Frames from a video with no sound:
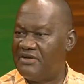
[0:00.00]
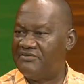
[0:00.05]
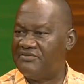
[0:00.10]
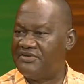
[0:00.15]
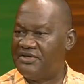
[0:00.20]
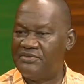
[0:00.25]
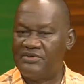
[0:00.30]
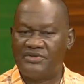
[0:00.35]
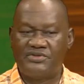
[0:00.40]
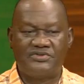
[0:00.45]
They
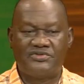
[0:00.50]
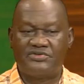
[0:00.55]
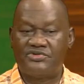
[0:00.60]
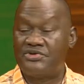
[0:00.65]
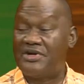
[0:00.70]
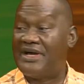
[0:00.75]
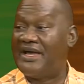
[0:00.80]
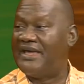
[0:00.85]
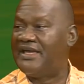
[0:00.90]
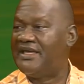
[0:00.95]
want to
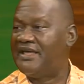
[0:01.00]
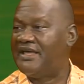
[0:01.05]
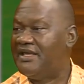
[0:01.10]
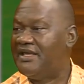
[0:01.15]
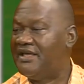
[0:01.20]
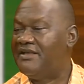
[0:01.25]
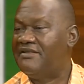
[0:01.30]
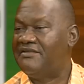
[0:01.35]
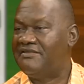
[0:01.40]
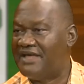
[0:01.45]
try
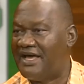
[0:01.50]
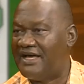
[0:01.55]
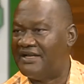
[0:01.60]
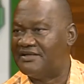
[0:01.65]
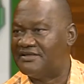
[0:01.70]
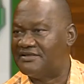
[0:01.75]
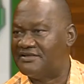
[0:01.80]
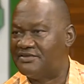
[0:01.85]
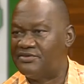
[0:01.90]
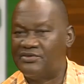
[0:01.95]
that,
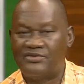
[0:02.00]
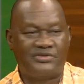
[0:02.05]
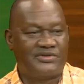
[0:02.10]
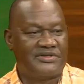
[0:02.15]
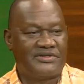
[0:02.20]
go to the